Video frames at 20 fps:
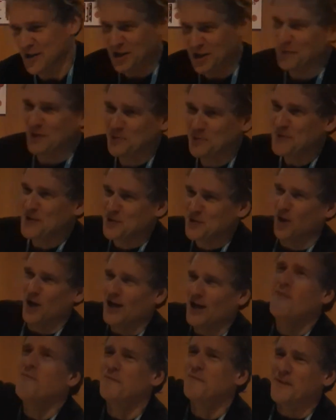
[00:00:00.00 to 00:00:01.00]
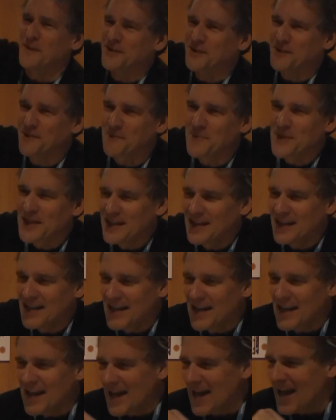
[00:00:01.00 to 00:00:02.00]
She must be triumphant.
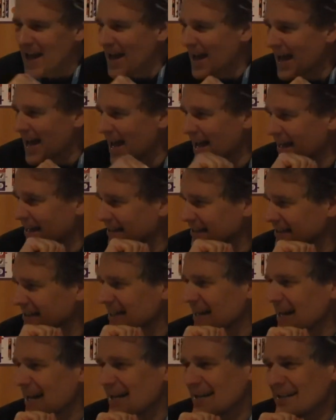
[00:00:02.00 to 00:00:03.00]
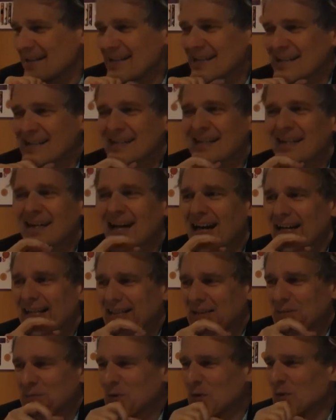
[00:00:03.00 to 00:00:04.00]
And I
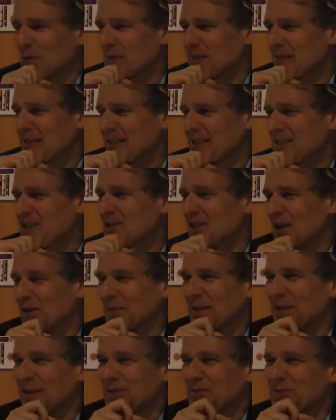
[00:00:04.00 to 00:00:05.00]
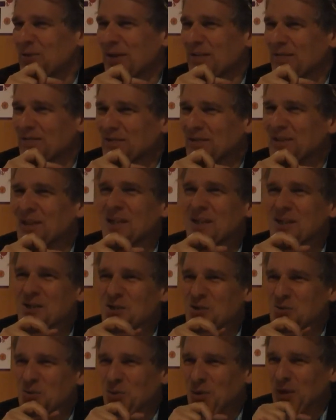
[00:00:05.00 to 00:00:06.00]
said, well, this is not really a triumphant kind of
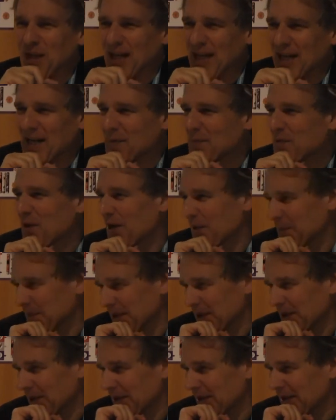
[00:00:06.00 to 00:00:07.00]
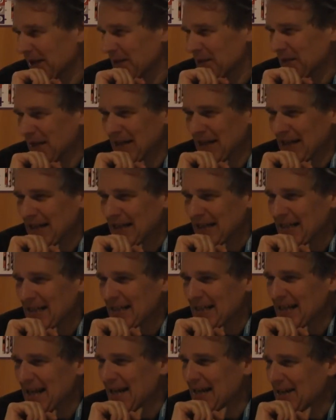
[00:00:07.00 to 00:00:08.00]
story, and I'm not American, I'm
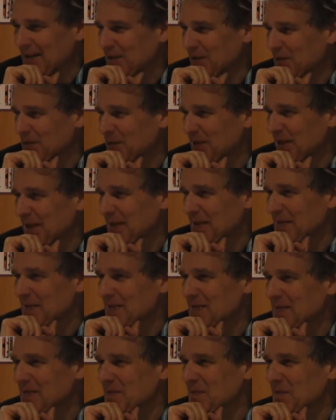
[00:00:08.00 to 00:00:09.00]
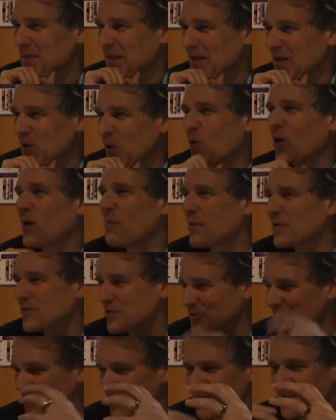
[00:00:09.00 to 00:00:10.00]
Canadian, and it would really be horrible
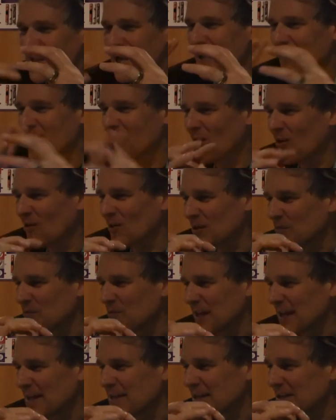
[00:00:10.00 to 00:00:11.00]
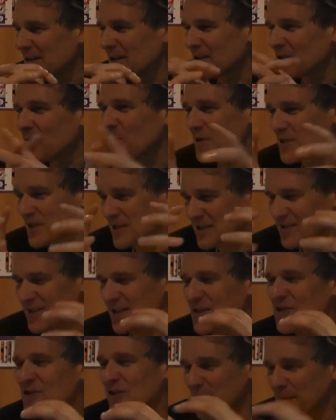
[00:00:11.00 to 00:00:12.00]
to sort of tack a Hollywood ending onto what's
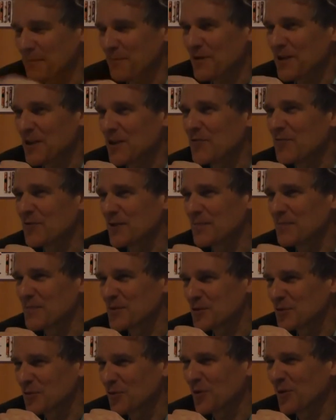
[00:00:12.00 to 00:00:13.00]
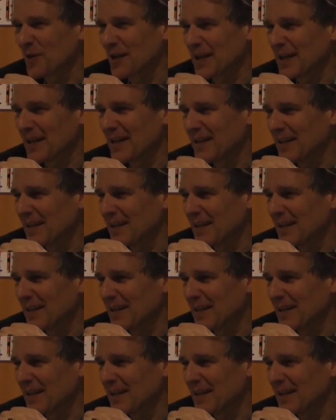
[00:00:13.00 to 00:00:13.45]
essentially a pretty grim story.